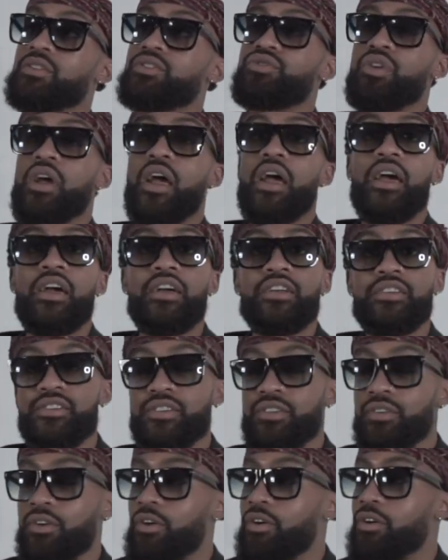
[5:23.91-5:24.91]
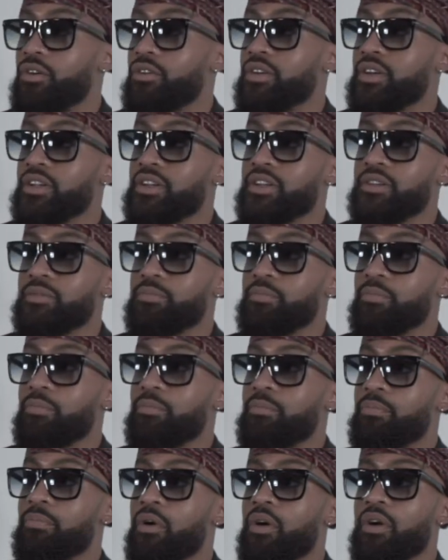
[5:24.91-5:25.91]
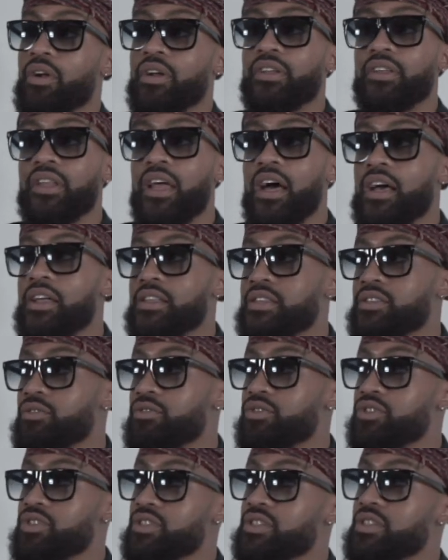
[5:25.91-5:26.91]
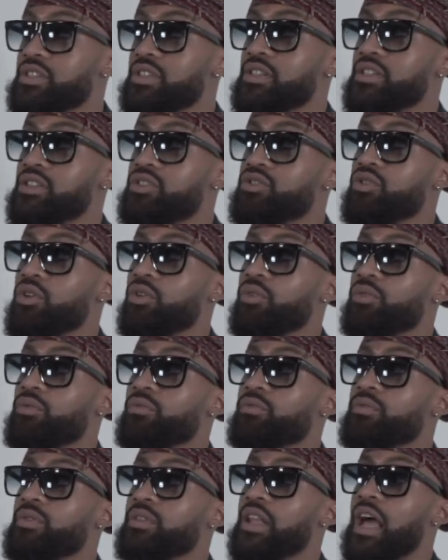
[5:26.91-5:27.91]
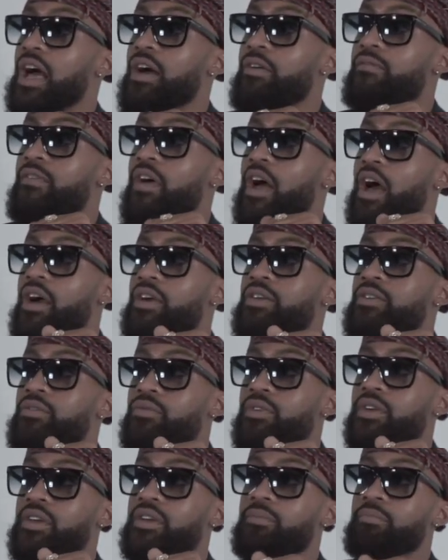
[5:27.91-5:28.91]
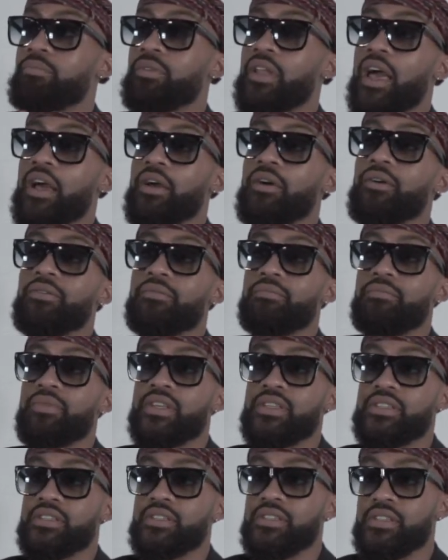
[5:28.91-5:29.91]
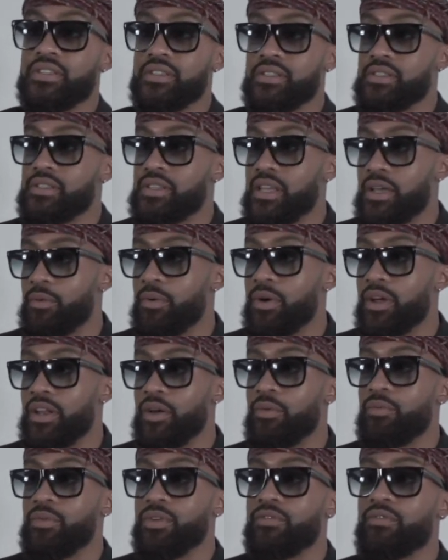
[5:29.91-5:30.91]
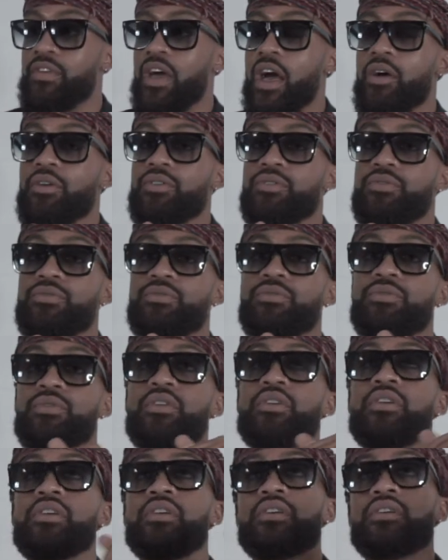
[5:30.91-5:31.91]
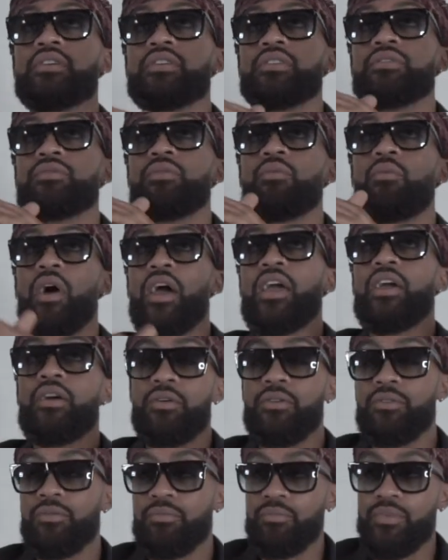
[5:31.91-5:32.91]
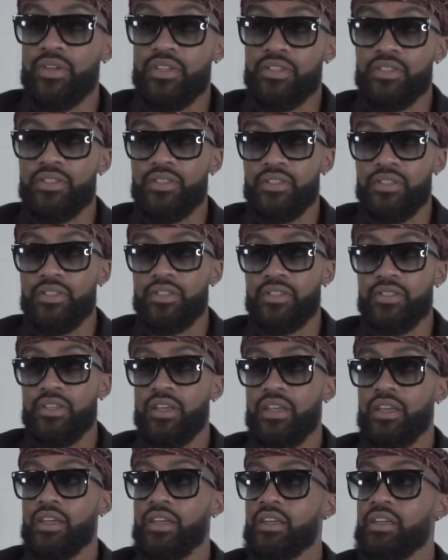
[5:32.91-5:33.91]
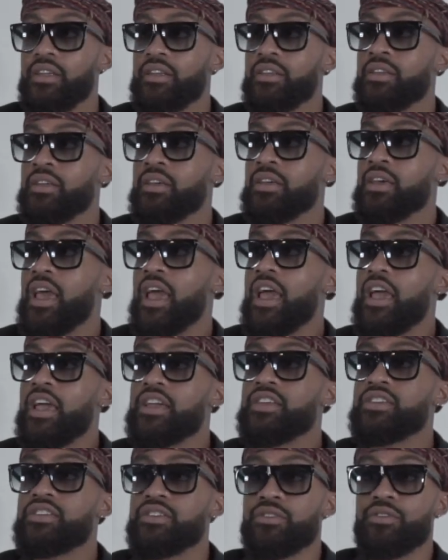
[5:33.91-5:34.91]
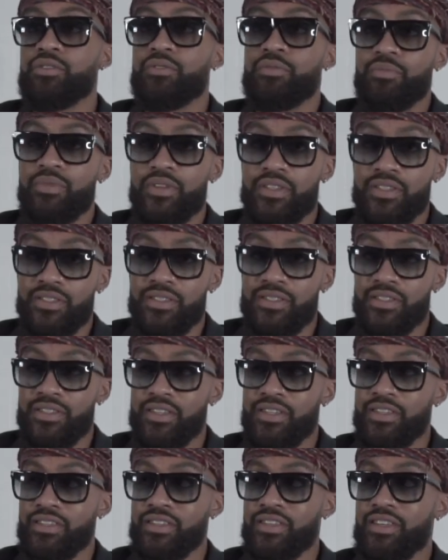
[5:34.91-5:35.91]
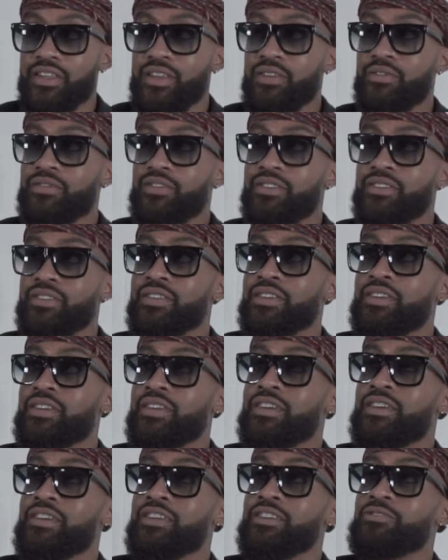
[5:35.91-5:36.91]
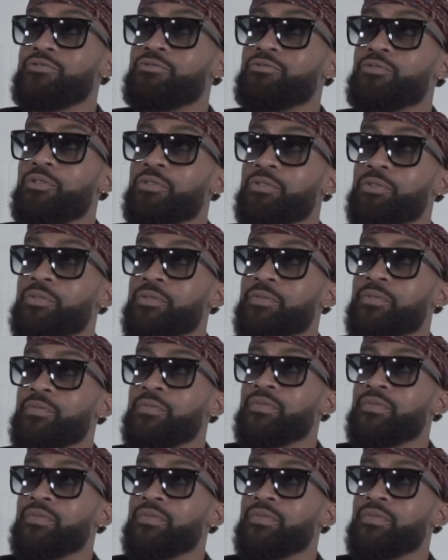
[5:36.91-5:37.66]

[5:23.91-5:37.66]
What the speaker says: Trash all in the parking lots, or just not valuing black-owned businesses the same way that we value white-owned businesses and Asian-owned businesses, and even you know